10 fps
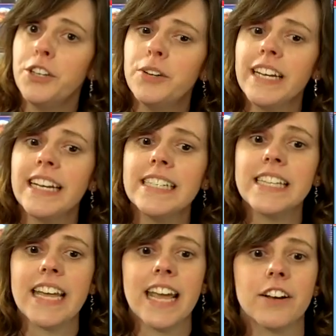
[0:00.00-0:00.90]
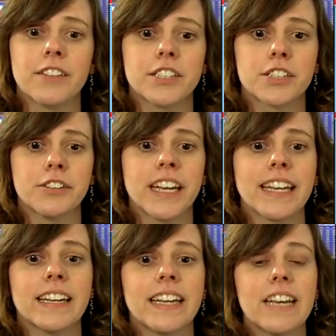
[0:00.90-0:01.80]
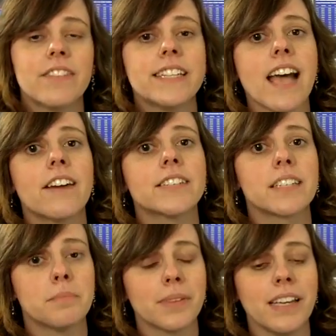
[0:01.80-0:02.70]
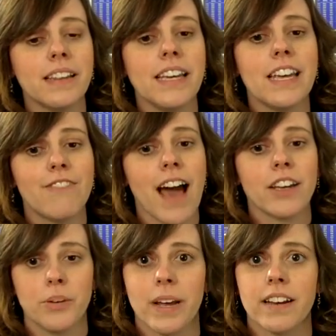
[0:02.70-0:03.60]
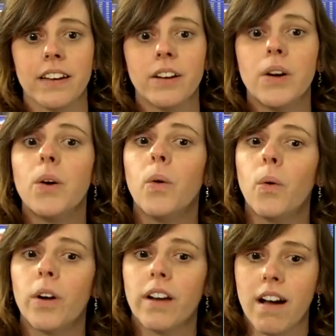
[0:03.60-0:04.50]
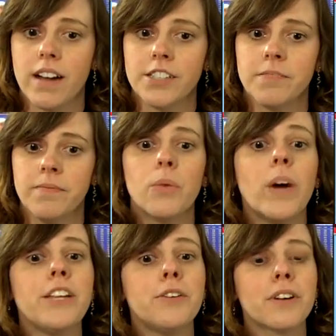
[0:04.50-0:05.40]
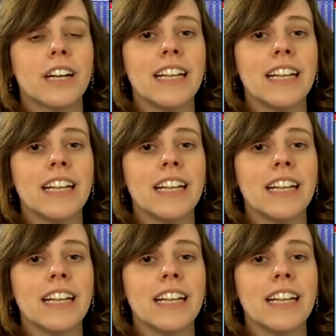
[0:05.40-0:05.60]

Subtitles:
You can indicate on the screen if the town is completely evacuated or not. When you